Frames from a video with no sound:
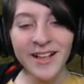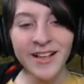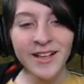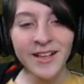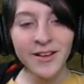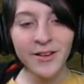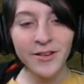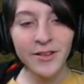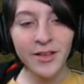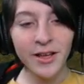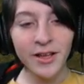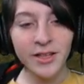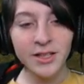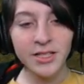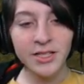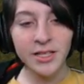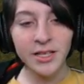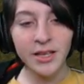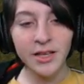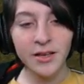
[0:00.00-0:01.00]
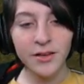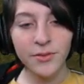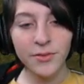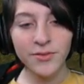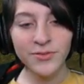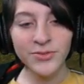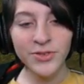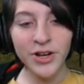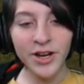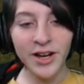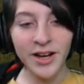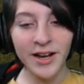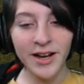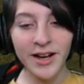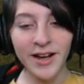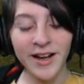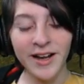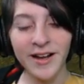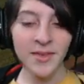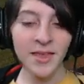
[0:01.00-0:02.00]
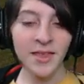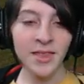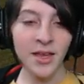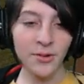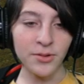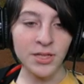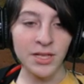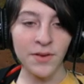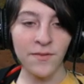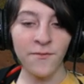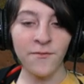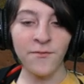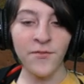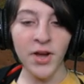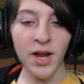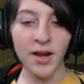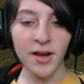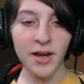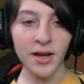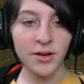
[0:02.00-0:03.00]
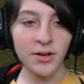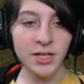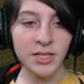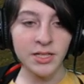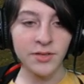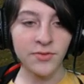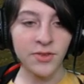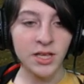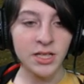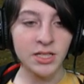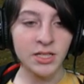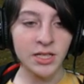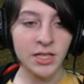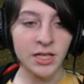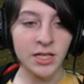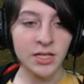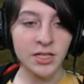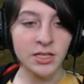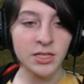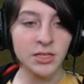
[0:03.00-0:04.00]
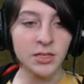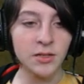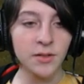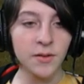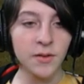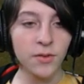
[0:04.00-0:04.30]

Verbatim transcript: Hold on, let's see. Mwah! That was a very aggressive kissy kiss.